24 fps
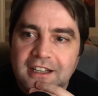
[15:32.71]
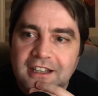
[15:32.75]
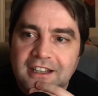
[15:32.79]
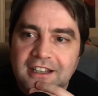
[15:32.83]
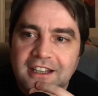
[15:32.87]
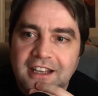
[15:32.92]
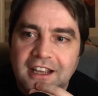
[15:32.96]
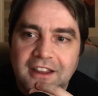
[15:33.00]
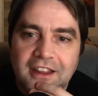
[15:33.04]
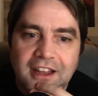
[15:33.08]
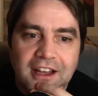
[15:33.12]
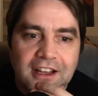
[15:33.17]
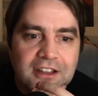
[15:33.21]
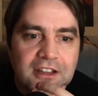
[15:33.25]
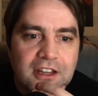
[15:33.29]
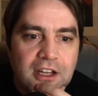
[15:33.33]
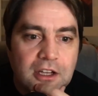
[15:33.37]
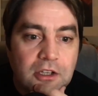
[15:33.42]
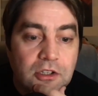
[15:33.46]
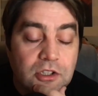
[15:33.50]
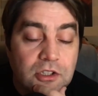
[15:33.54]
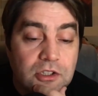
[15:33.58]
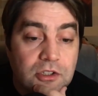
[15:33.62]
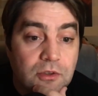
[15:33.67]
yeah,
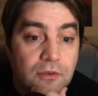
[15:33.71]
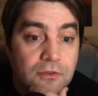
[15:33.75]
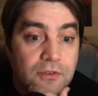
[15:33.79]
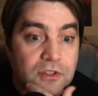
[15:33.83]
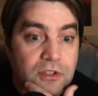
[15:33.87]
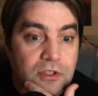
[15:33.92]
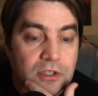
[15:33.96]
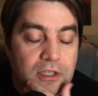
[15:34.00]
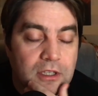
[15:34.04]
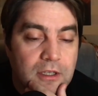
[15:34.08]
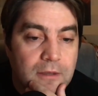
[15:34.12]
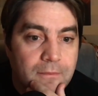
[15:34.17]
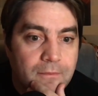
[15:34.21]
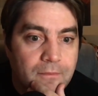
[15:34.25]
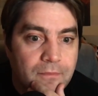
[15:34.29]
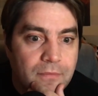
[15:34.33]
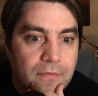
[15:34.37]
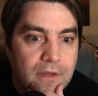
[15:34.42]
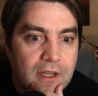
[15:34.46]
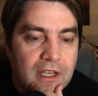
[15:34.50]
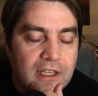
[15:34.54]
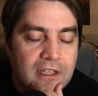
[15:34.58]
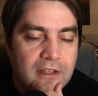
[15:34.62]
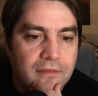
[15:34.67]
that just obviously
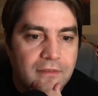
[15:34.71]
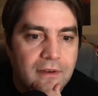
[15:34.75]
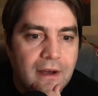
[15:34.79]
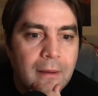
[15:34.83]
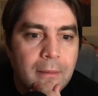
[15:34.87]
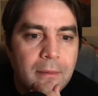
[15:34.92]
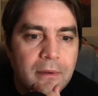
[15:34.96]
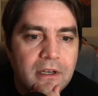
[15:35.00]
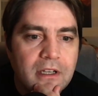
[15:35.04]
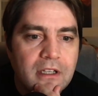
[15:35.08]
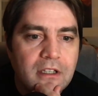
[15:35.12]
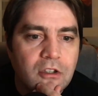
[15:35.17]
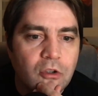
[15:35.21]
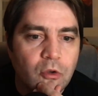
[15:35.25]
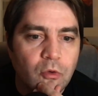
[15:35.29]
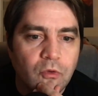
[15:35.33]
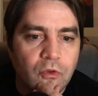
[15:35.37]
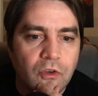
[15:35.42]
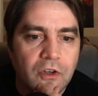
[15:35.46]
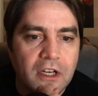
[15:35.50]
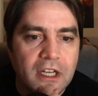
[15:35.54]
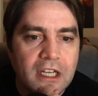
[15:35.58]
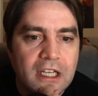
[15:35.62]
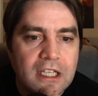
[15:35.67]
had evaporated
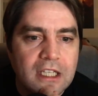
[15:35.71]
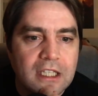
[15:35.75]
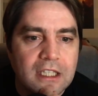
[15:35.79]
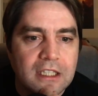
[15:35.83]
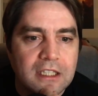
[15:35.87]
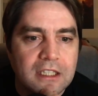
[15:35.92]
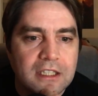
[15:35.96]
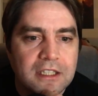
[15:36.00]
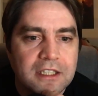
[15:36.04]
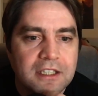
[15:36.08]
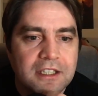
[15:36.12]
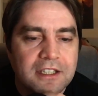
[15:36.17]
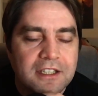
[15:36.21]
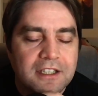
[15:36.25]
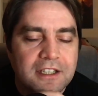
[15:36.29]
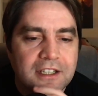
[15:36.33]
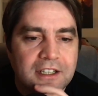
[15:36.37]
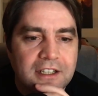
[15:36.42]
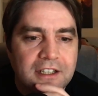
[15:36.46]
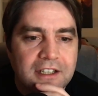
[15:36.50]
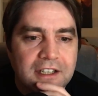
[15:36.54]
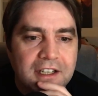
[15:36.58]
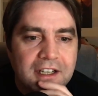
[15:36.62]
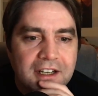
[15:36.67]
overnight. And
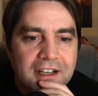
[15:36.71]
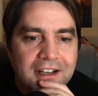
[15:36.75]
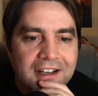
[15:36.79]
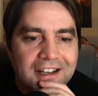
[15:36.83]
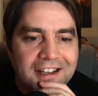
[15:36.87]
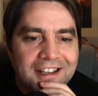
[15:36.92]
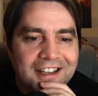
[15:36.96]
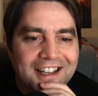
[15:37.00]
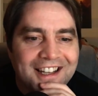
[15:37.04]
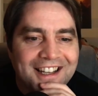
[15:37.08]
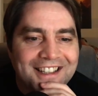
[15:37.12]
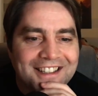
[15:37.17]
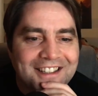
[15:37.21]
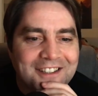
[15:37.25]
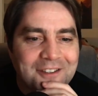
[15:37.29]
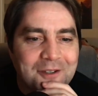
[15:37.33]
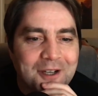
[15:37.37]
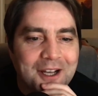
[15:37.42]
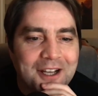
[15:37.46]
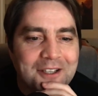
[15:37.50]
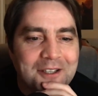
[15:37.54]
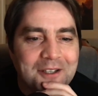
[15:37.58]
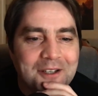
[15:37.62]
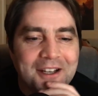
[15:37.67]

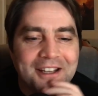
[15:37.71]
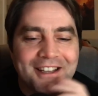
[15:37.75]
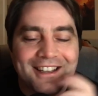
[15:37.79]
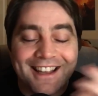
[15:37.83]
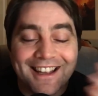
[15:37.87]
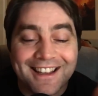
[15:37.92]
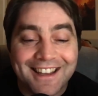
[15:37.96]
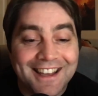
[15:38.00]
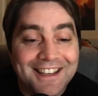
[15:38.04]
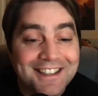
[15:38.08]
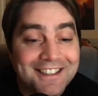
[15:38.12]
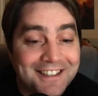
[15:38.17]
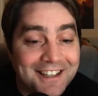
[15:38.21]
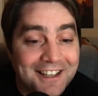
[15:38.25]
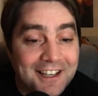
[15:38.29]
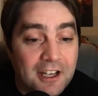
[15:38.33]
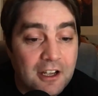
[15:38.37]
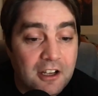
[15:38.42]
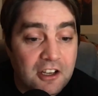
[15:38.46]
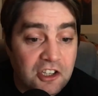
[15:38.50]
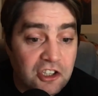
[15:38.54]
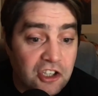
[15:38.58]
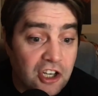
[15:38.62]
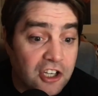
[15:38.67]
I guess I
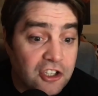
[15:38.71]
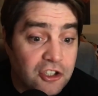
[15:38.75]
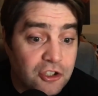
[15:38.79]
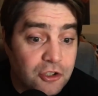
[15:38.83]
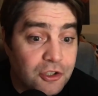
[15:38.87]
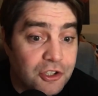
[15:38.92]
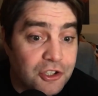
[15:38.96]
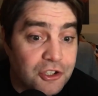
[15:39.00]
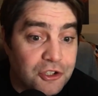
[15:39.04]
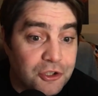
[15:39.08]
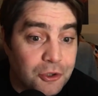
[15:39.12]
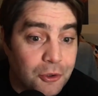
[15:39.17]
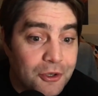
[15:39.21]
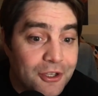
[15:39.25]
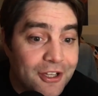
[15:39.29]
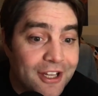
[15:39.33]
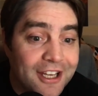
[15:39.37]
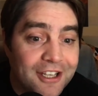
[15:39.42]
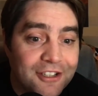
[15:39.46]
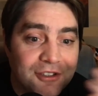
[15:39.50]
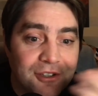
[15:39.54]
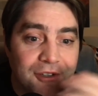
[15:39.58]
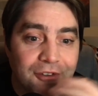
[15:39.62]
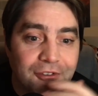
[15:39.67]
should enjoy the
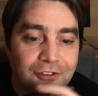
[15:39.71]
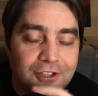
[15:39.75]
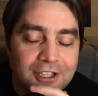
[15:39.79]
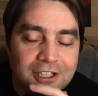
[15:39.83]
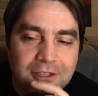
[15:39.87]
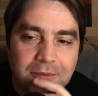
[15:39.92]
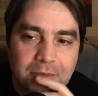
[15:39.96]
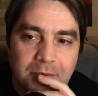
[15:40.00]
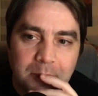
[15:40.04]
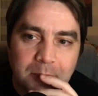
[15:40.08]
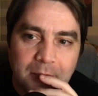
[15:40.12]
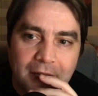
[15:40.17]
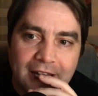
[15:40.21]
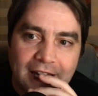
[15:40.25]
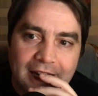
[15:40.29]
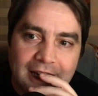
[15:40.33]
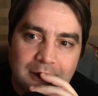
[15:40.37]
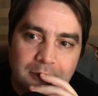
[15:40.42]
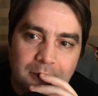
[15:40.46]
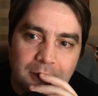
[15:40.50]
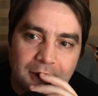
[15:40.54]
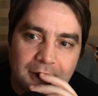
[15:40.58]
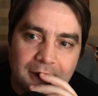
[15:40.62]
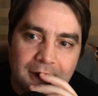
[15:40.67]
extra freedom in my
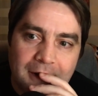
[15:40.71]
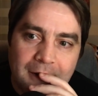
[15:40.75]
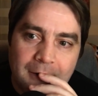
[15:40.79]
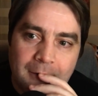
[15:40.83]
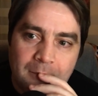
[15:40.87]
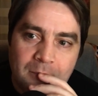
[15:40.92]
head, but